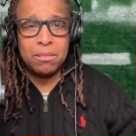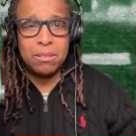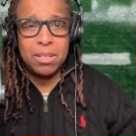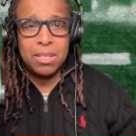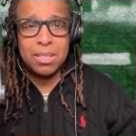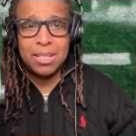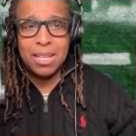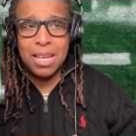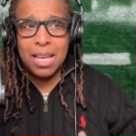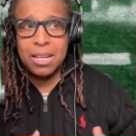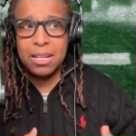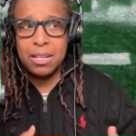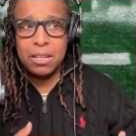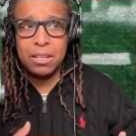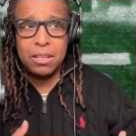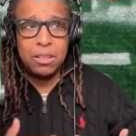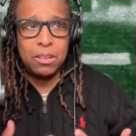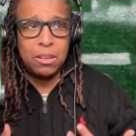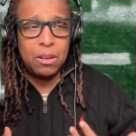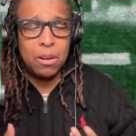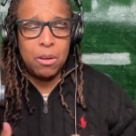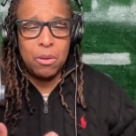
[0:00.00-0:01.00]
This kind
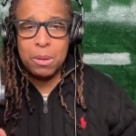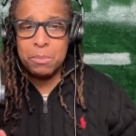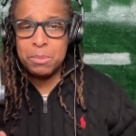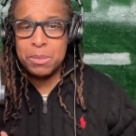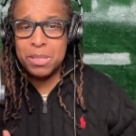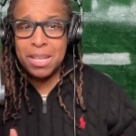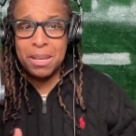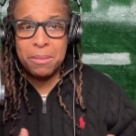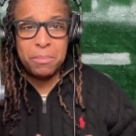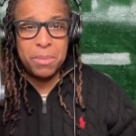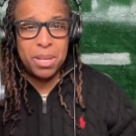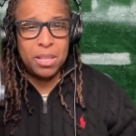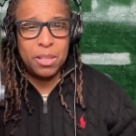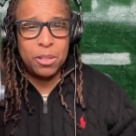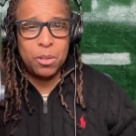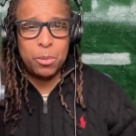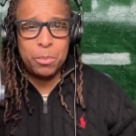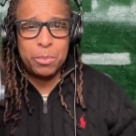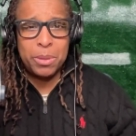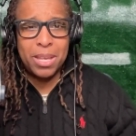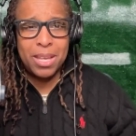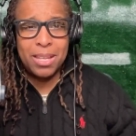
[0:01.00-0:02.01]
of, upset me a
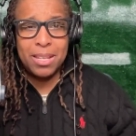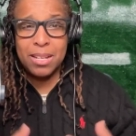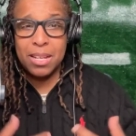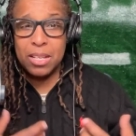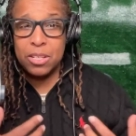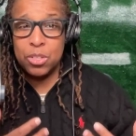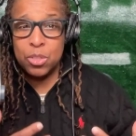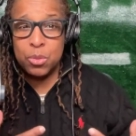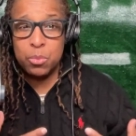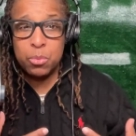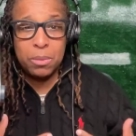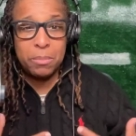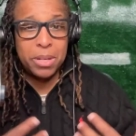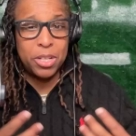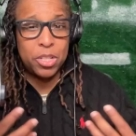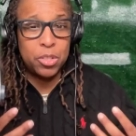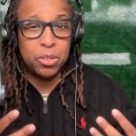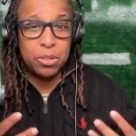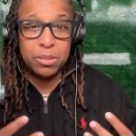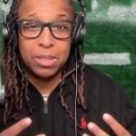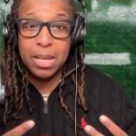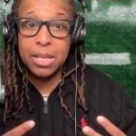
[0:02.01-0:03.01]
little bit. And I just want to make
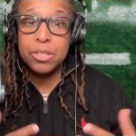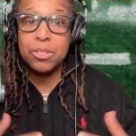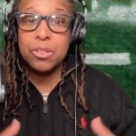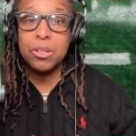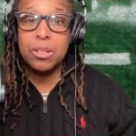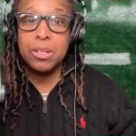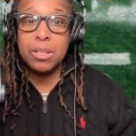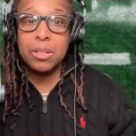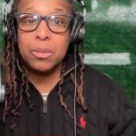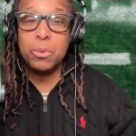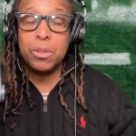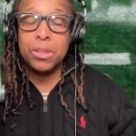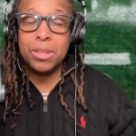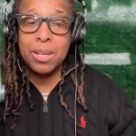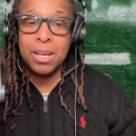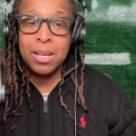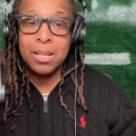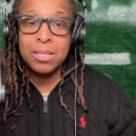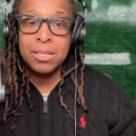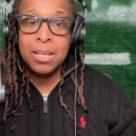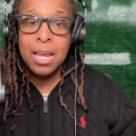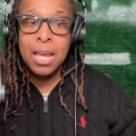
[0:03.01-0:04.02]
sure things are good with
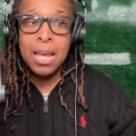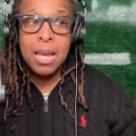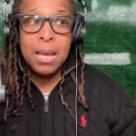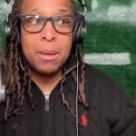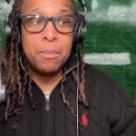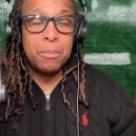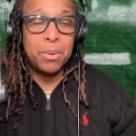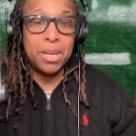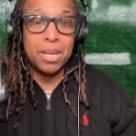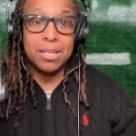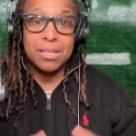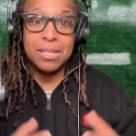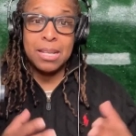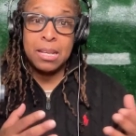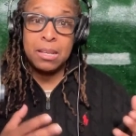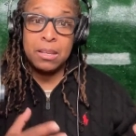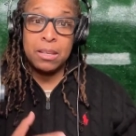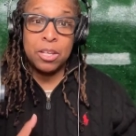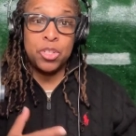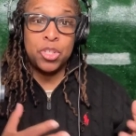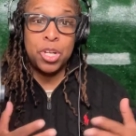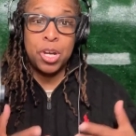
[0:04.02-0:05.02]
us because
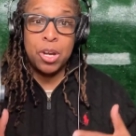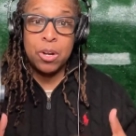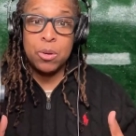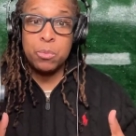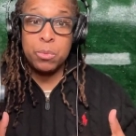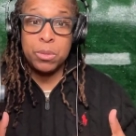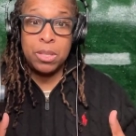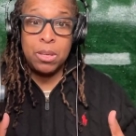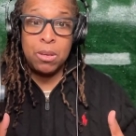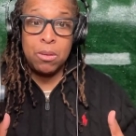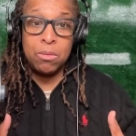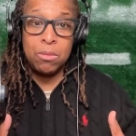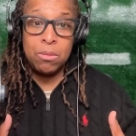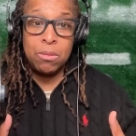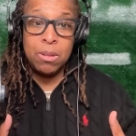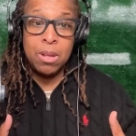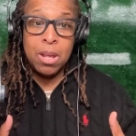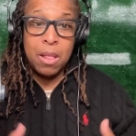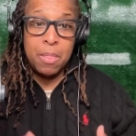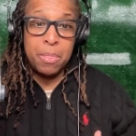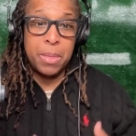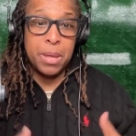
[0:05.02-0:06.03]
I shared with you
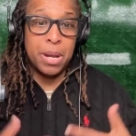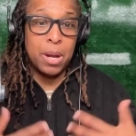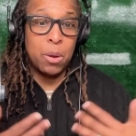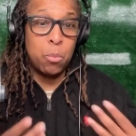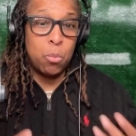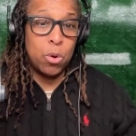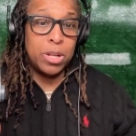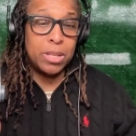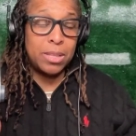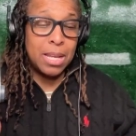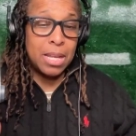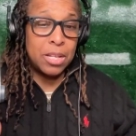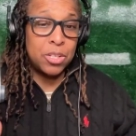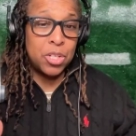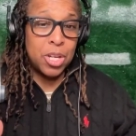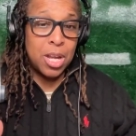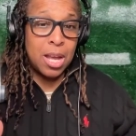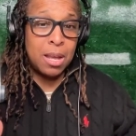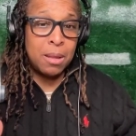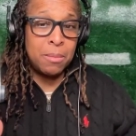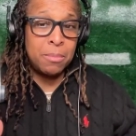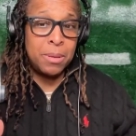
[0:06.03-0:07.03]
that I wanted that
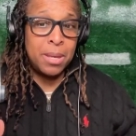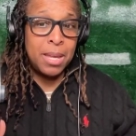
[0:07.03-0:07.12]
job.